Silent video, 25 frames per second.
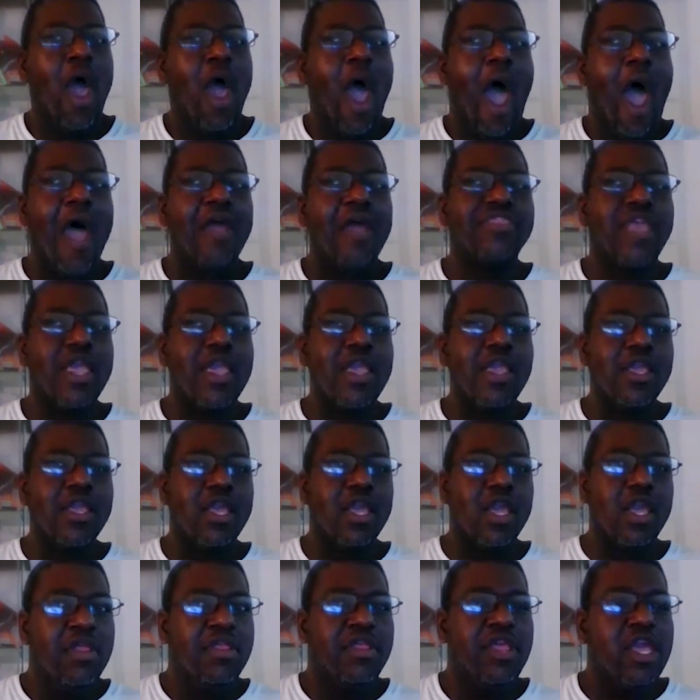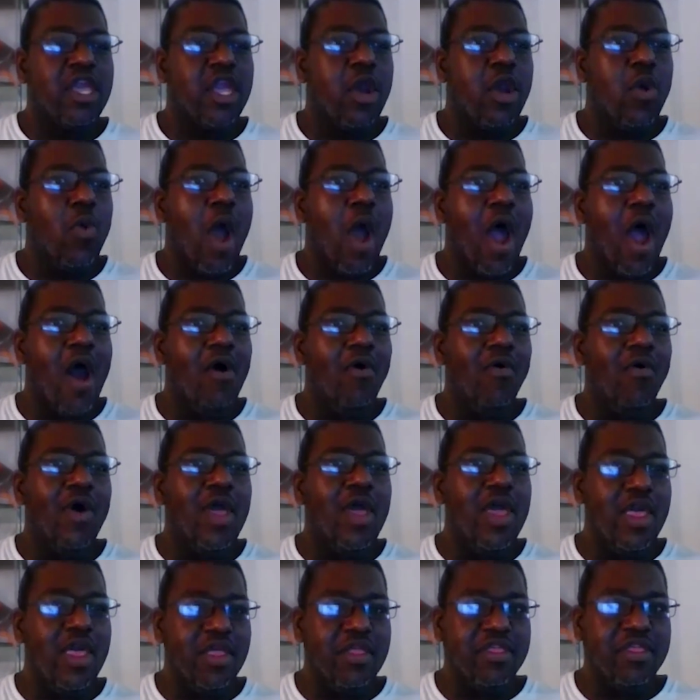I think CQL
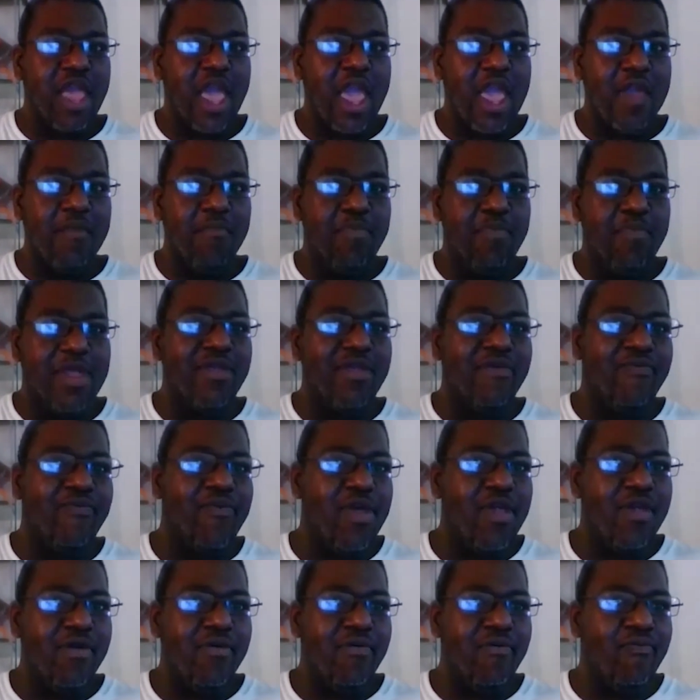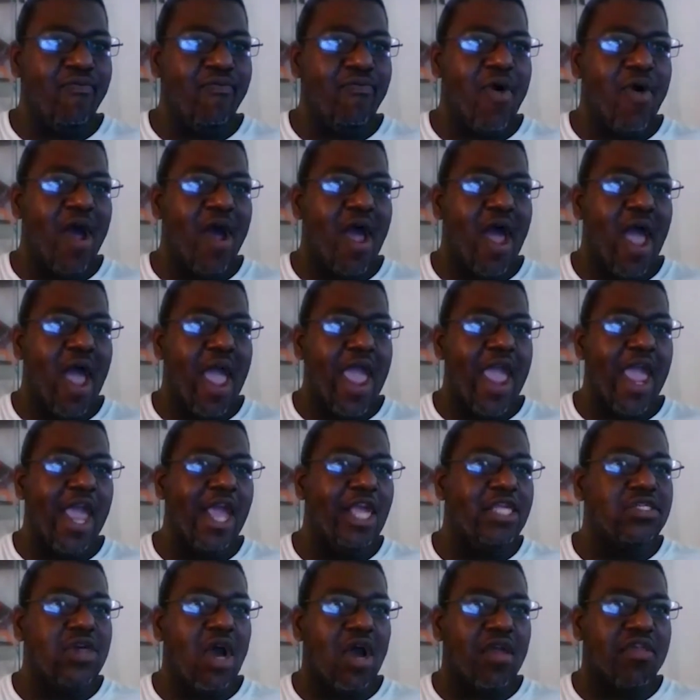is a benefit for
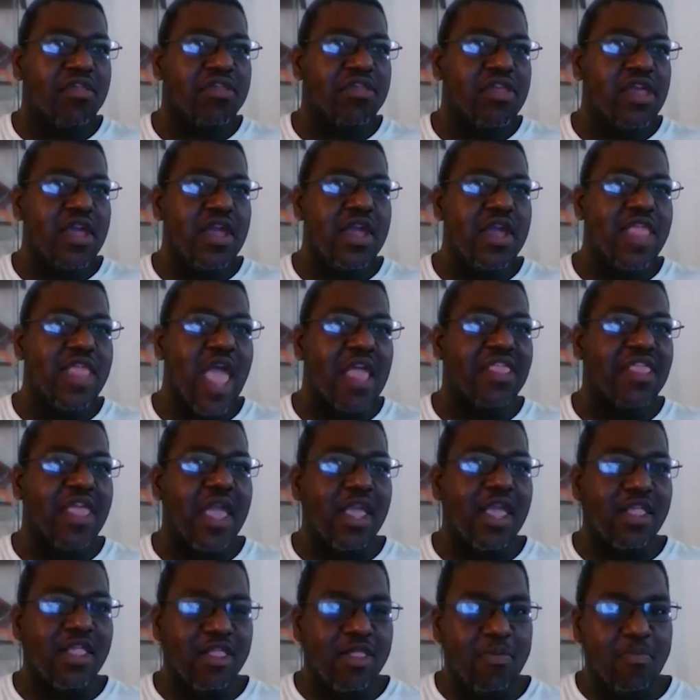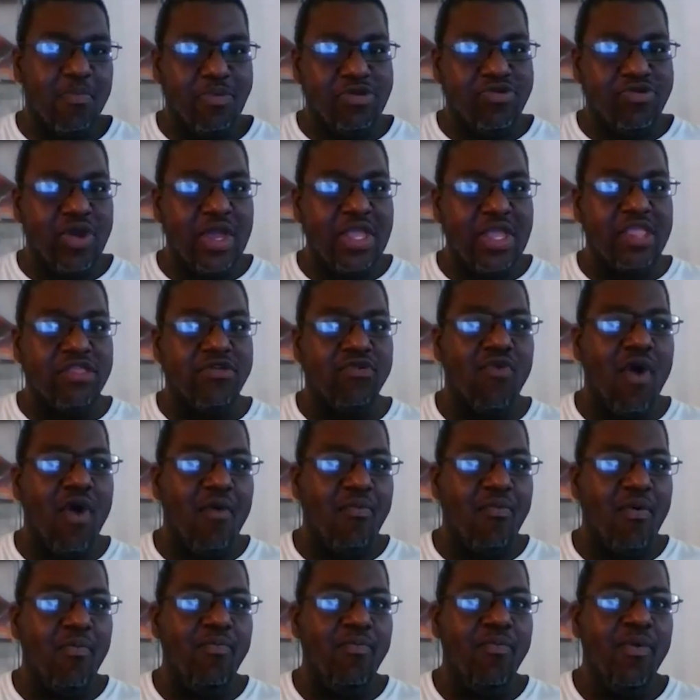AHRC, and I think between the two of
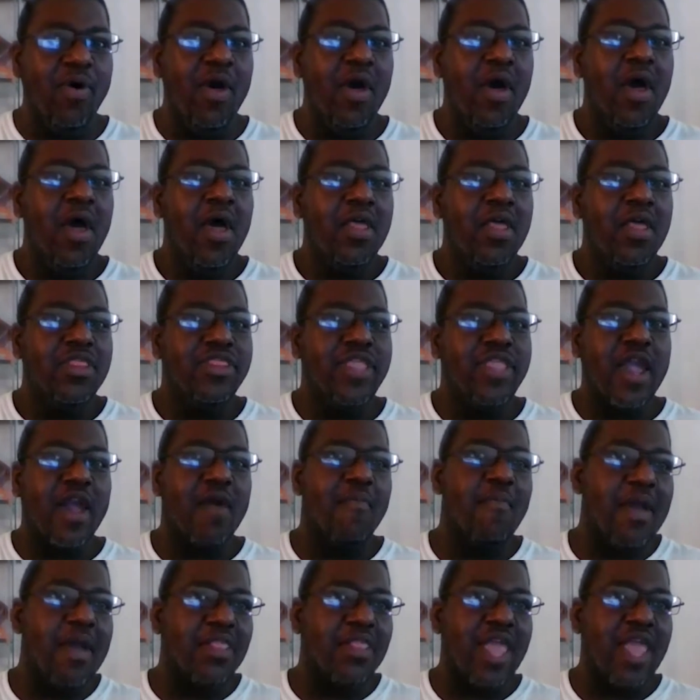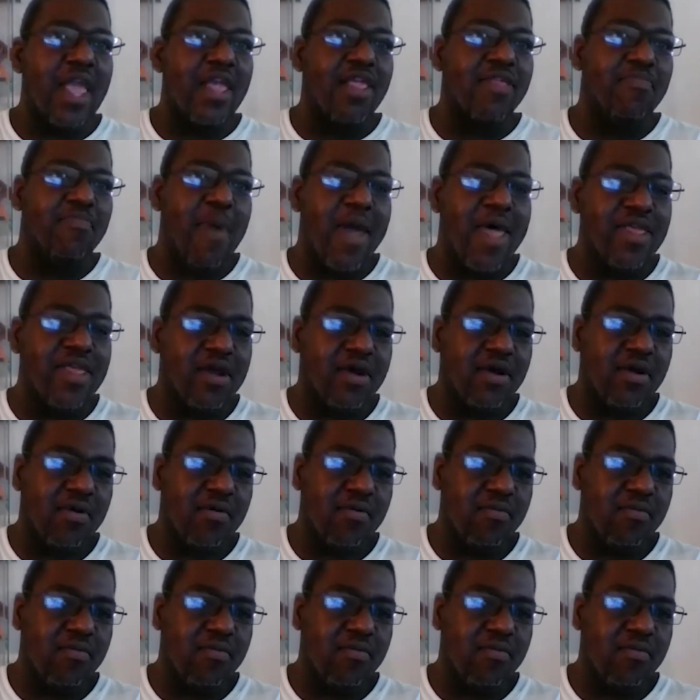them, they can make things better.